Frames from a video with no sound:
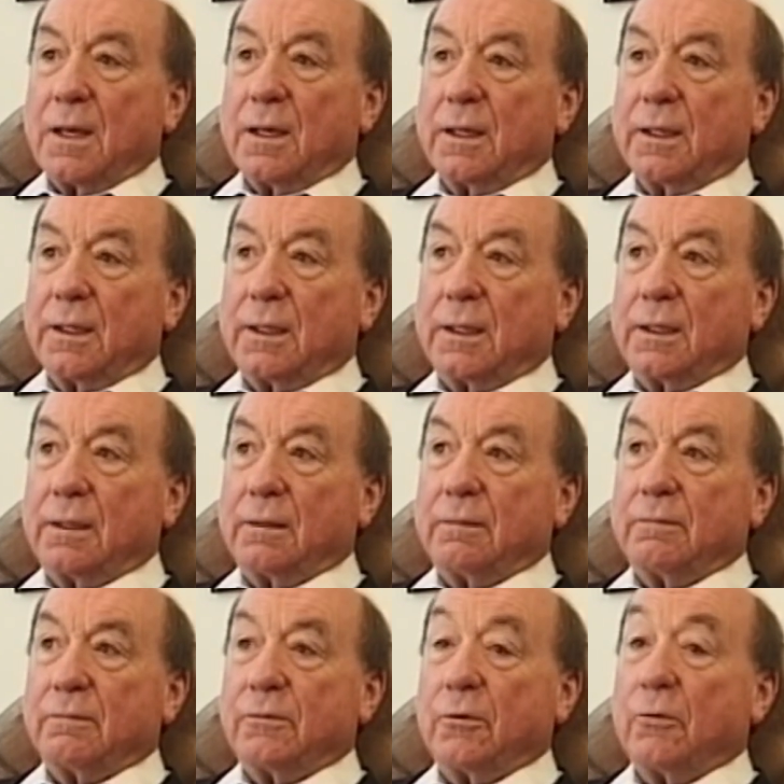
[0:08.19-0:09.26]

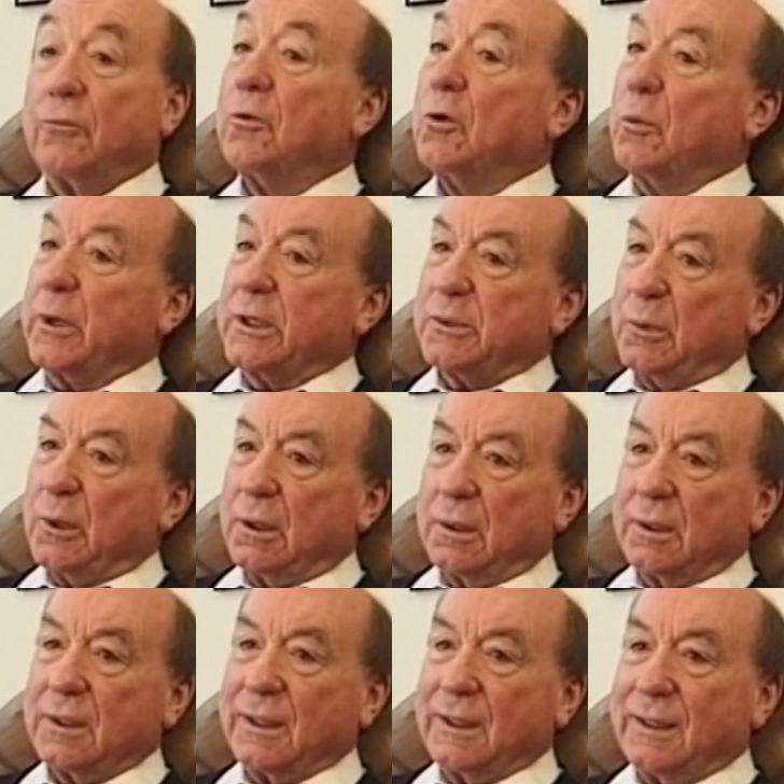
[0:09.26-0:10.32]
for 4 weeks'
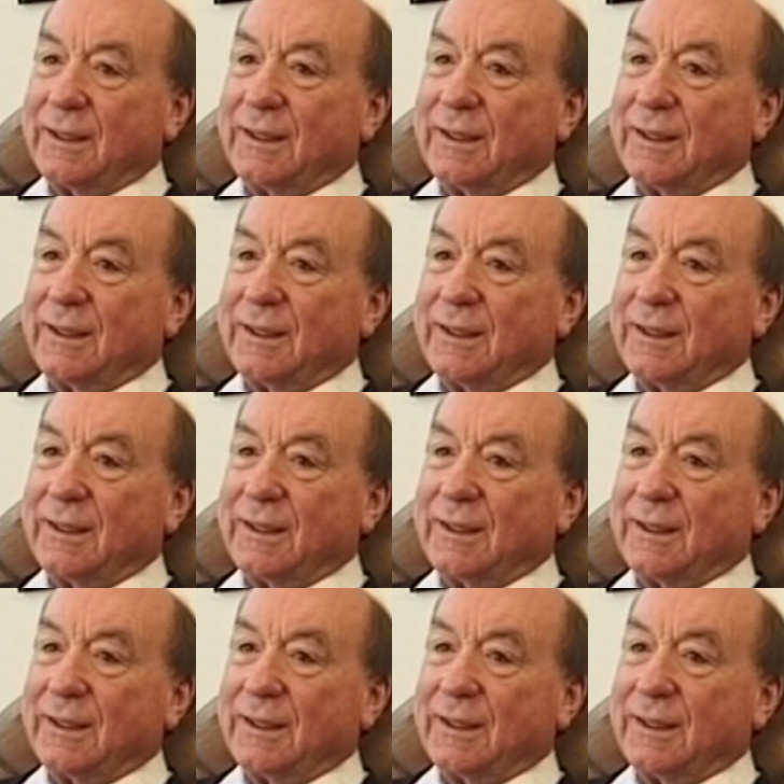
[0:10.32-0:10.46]
work